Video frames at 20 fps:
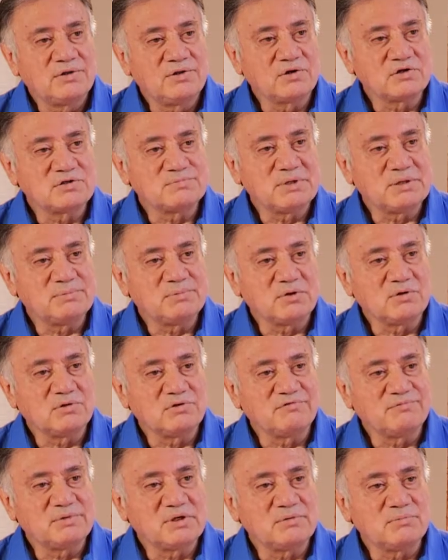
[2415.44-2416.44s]
those people who
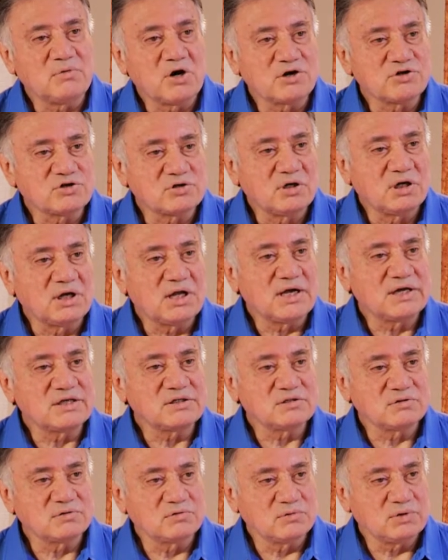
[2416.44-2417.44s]
have been
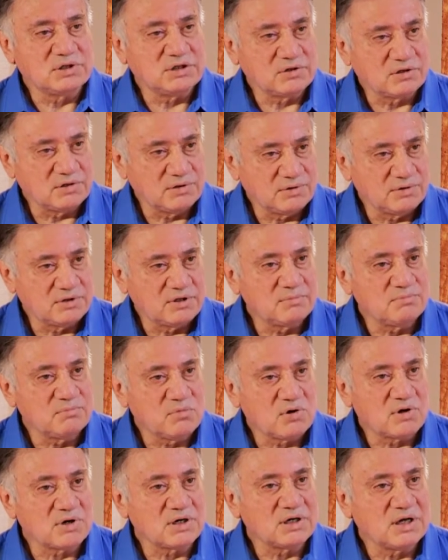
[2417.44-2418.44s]
marginalized, to include them
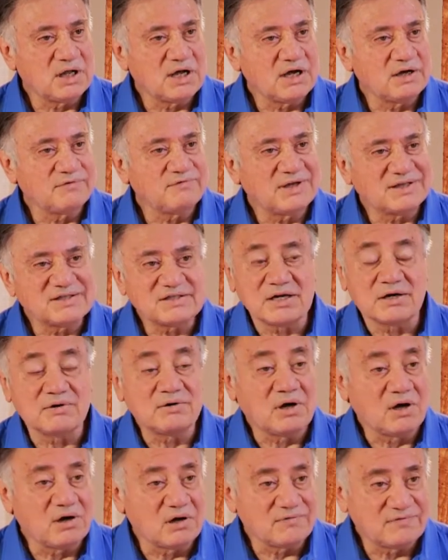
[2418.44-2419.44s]
more in life, etc.,
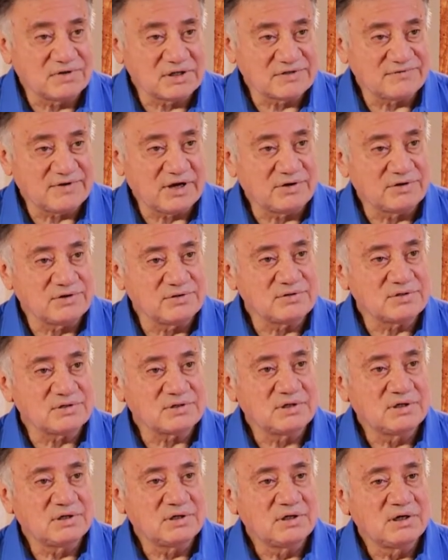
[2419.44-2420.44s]
all of these values.
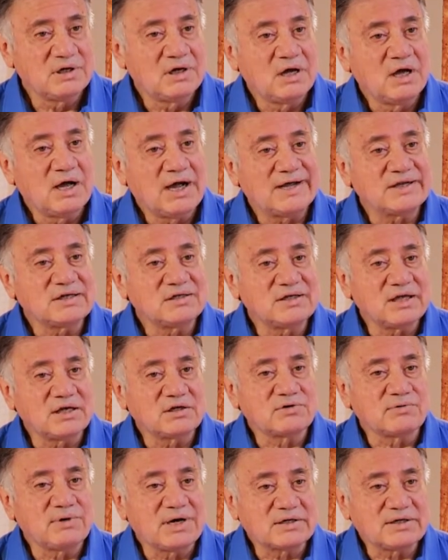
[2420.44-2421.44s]
I can take
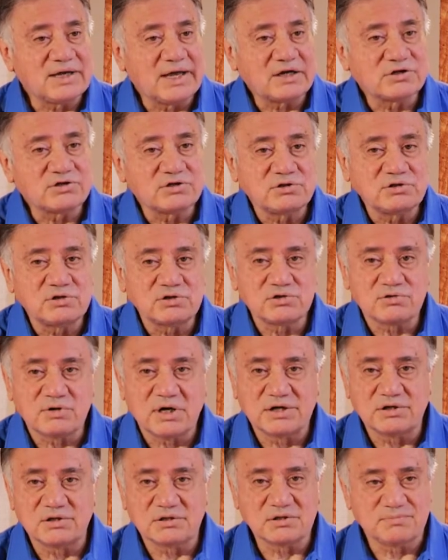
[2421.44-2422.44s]
direct action to
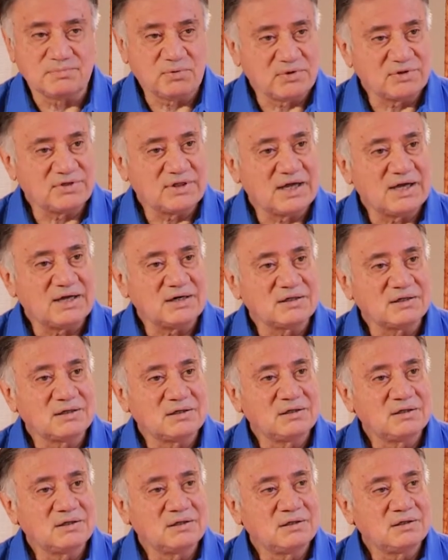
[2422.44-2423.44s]
try to support
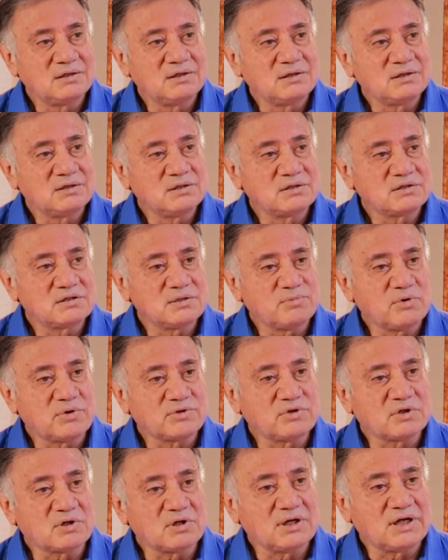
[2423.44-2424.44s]

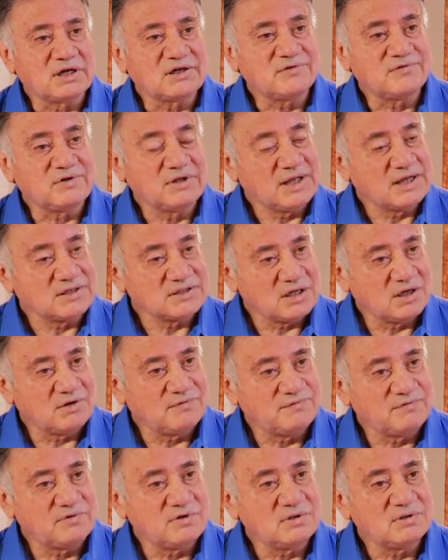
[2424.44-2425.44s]
the collective, and that's
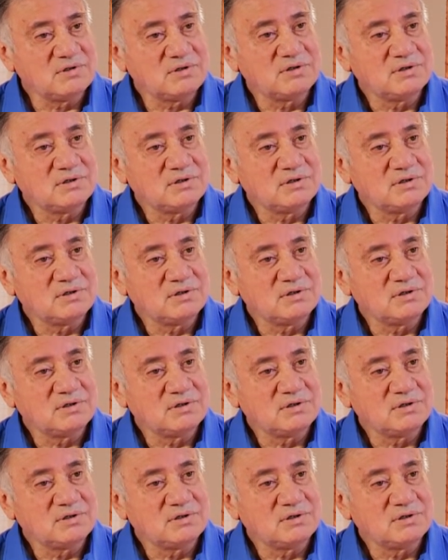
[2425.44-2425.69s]
helpful